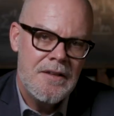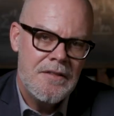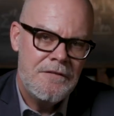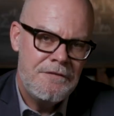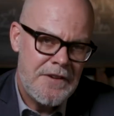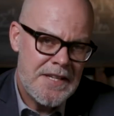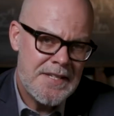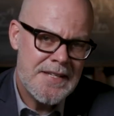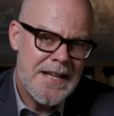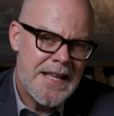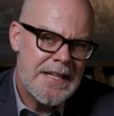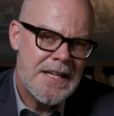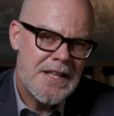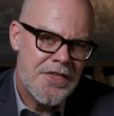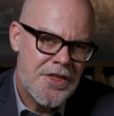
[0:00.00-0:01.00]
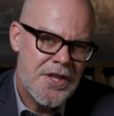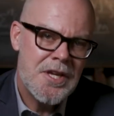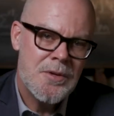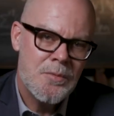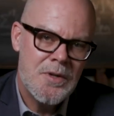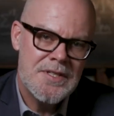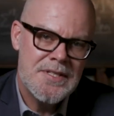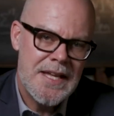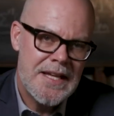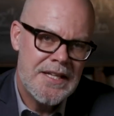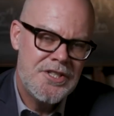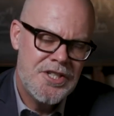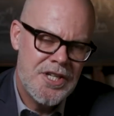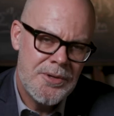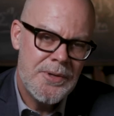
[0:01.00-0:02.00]
The fascinating thing was
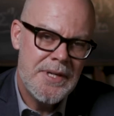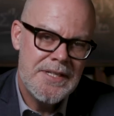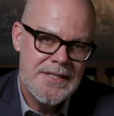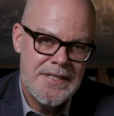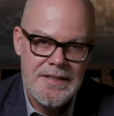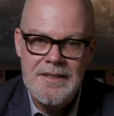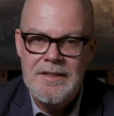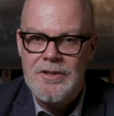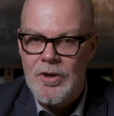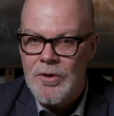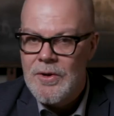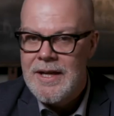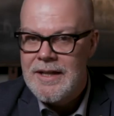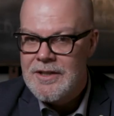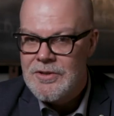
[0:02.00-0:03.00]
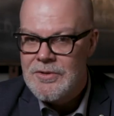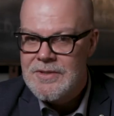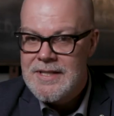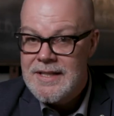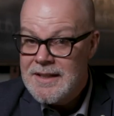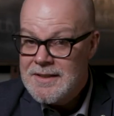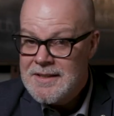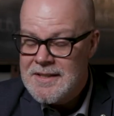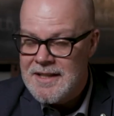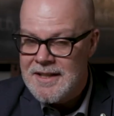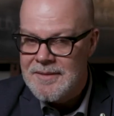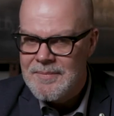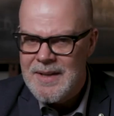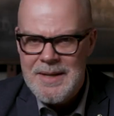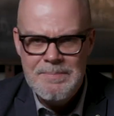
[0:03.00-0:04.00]
that Jerry didn't know how to use the
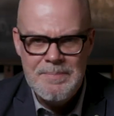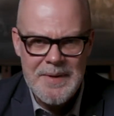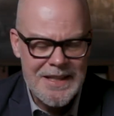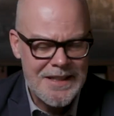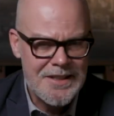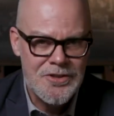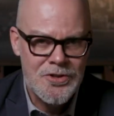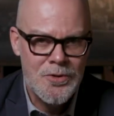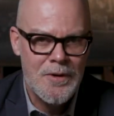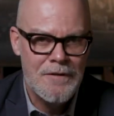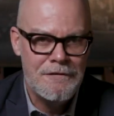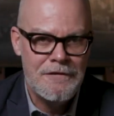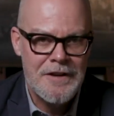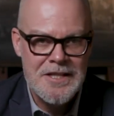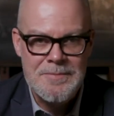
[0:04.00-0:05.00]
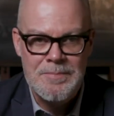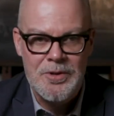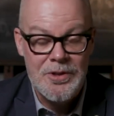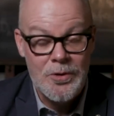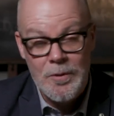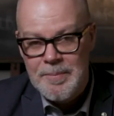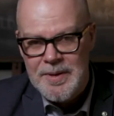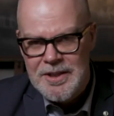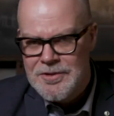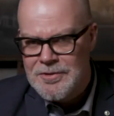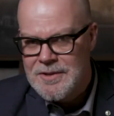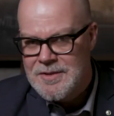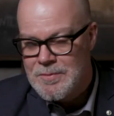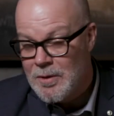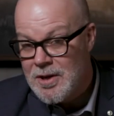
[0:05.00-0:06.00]
internet. He barely knew what Facebook or
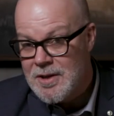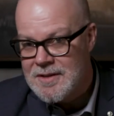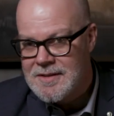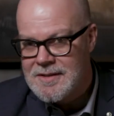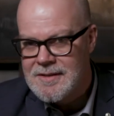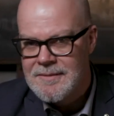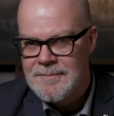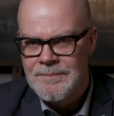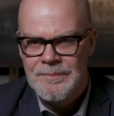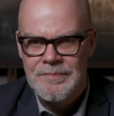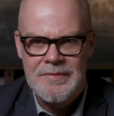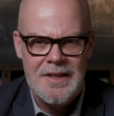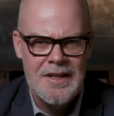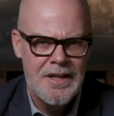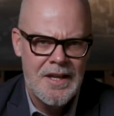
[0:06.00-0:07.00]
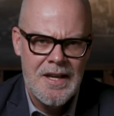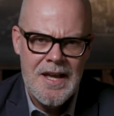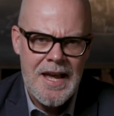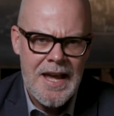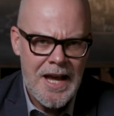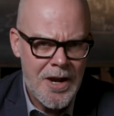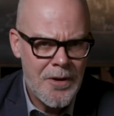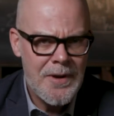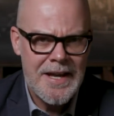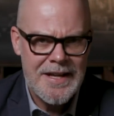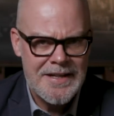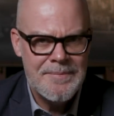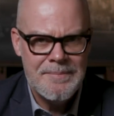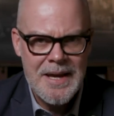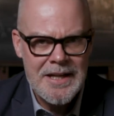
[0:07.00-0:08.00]
Pinterest was. How had
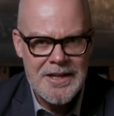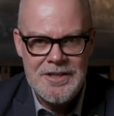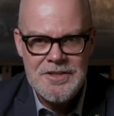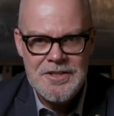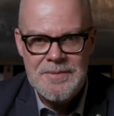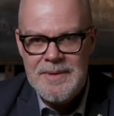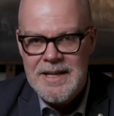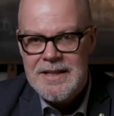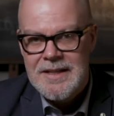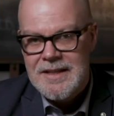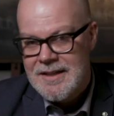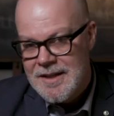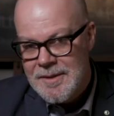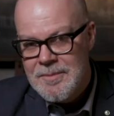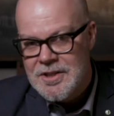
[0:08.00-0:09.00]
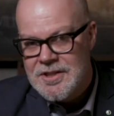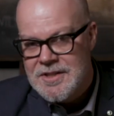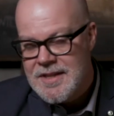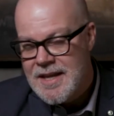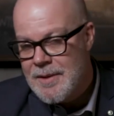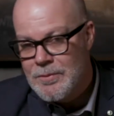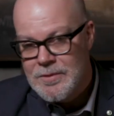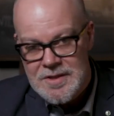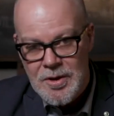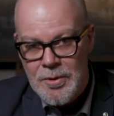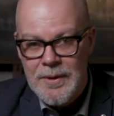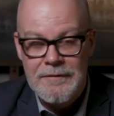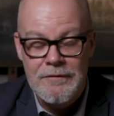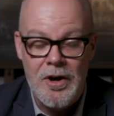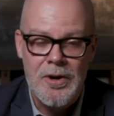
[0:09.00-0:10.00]
he managed to make an image that was
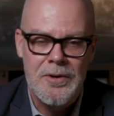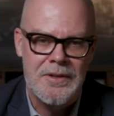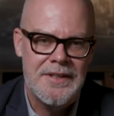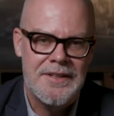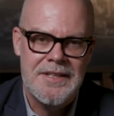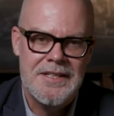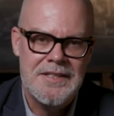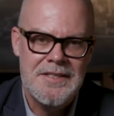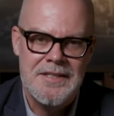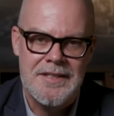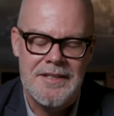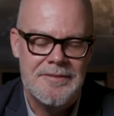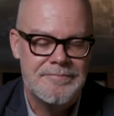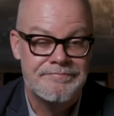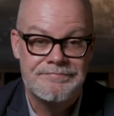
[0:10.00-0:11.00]
going viral on the internet?